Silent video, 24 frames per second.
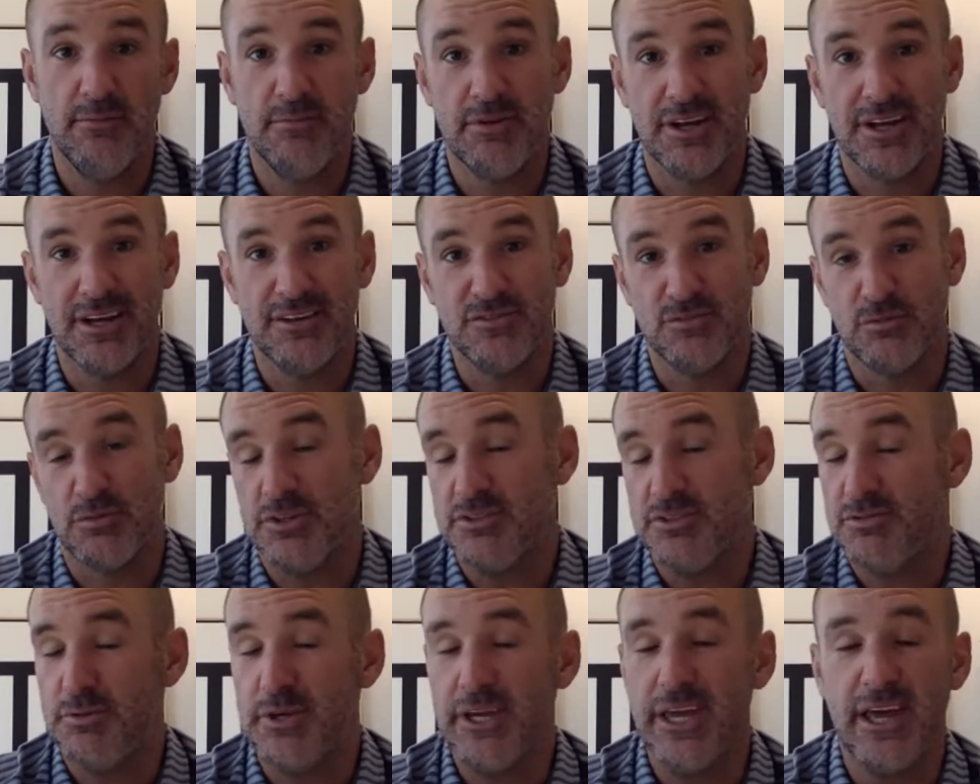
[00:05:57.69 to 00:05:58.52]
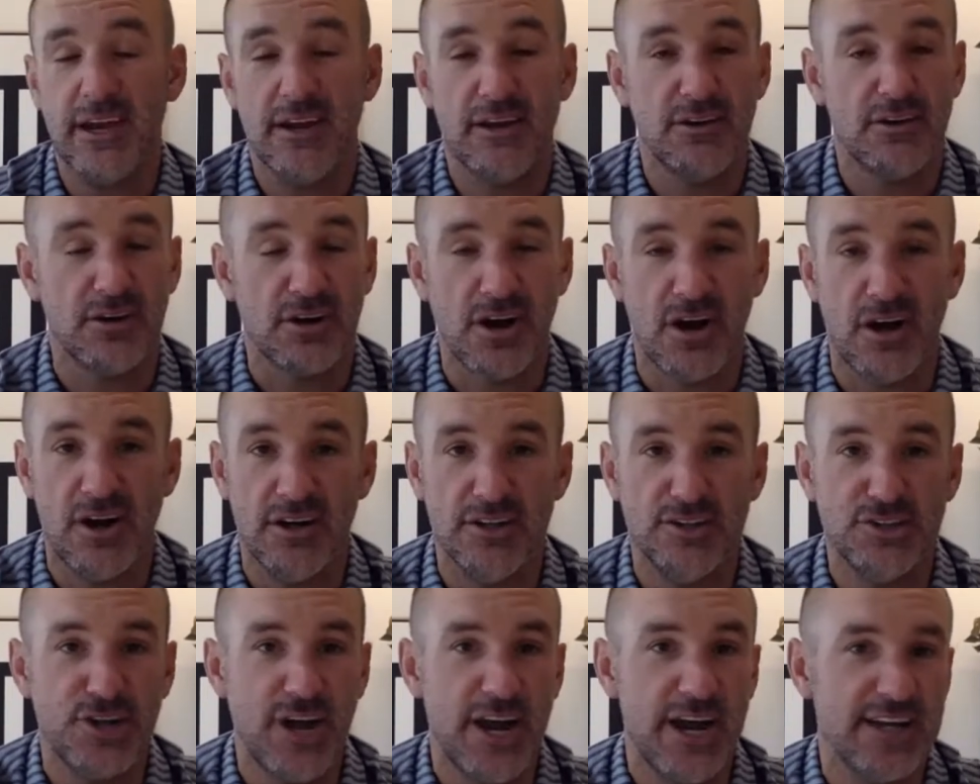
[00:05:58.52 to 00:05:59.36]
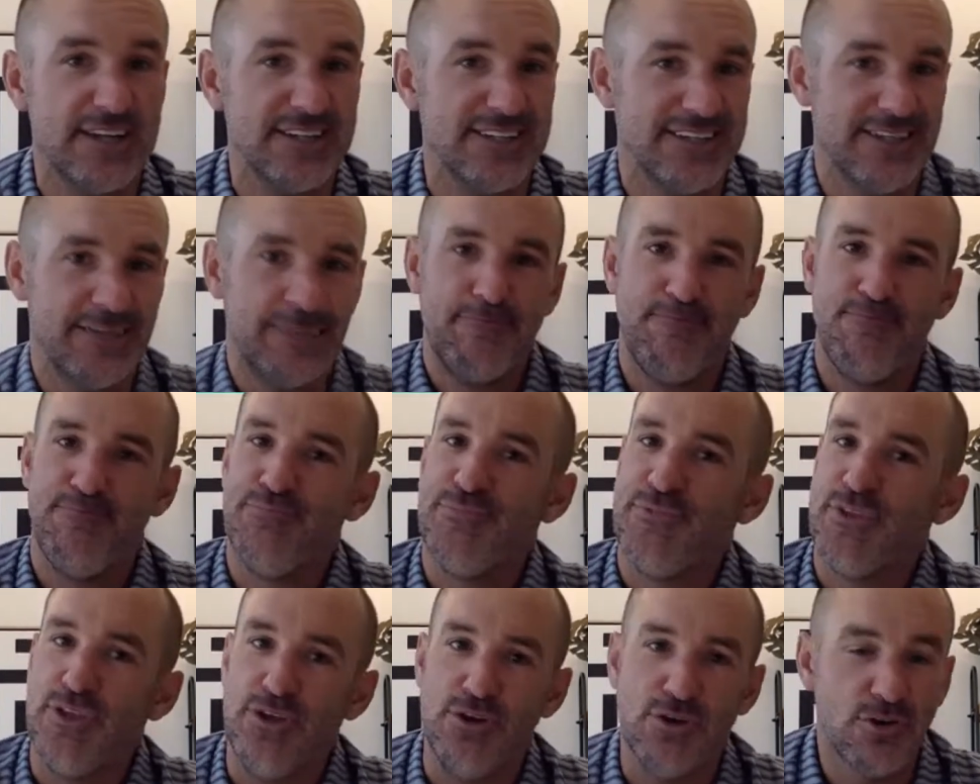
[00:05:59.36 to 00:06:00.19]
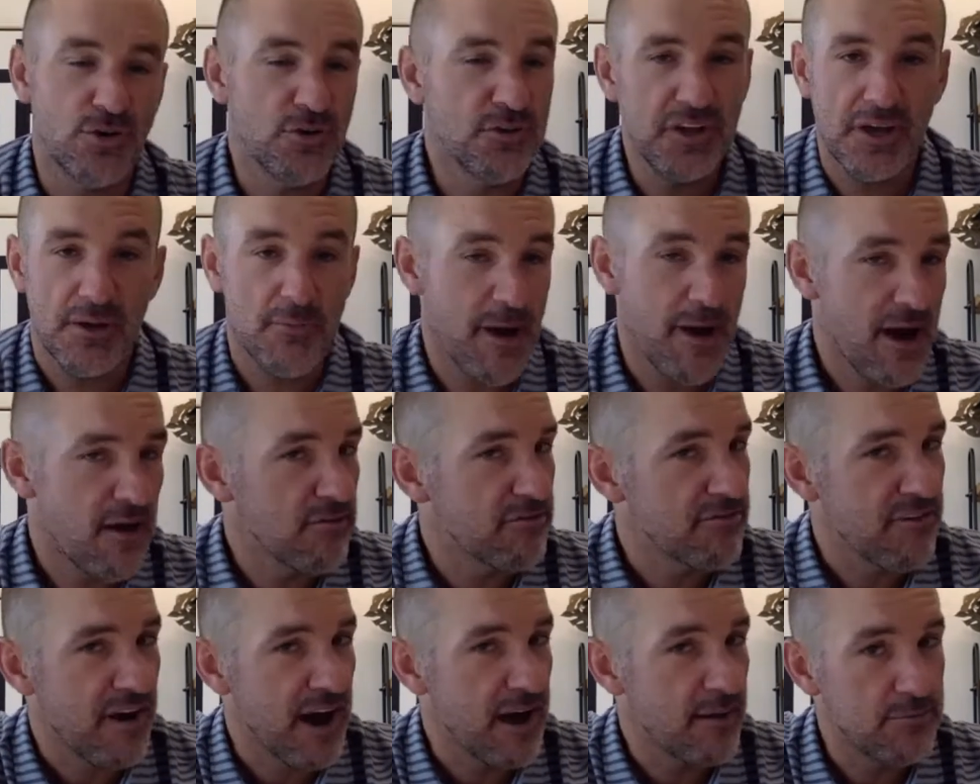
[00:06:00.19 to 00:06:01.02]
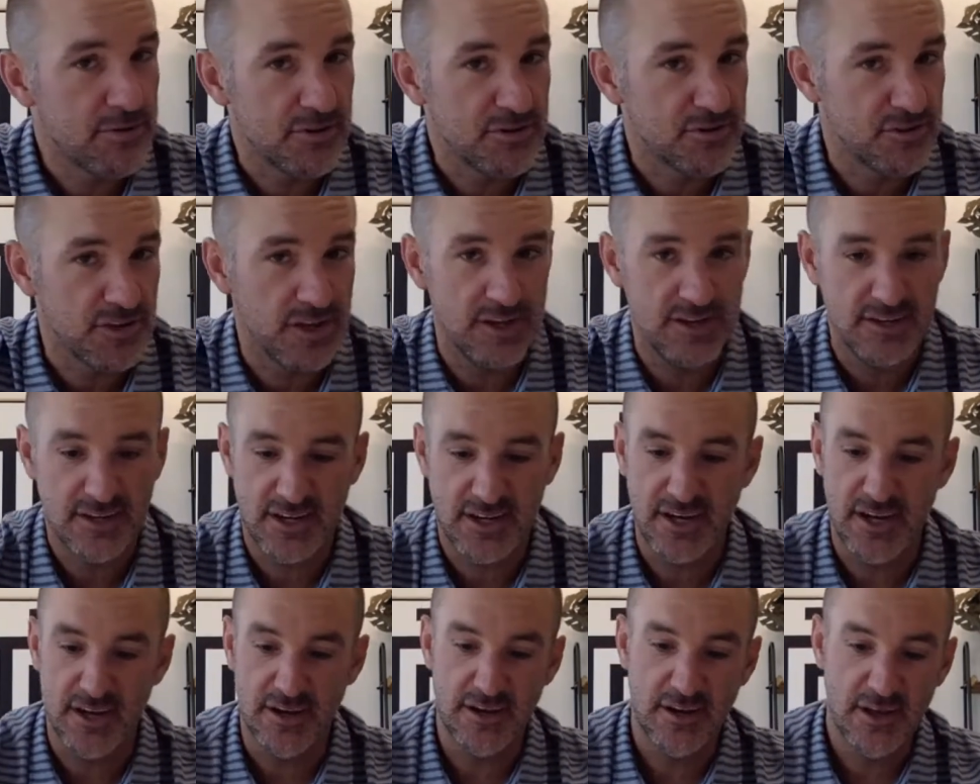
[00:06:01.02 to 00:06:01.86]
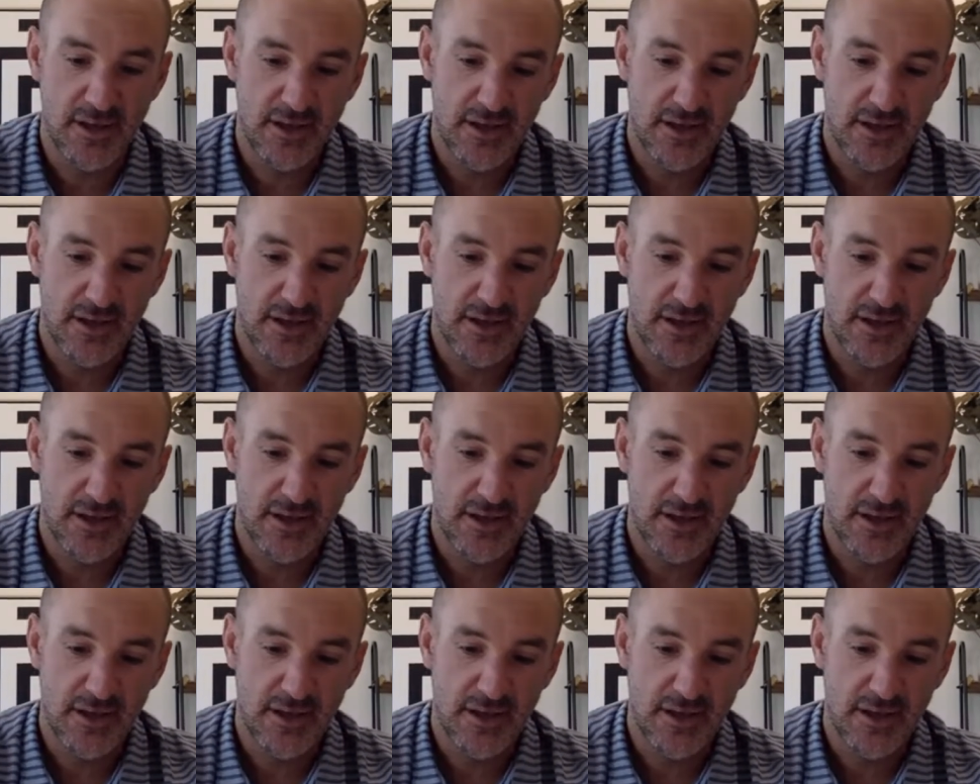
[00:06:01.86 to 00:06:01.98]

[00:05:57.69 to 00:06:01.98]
Because once we get under contract, you're only about 5% done.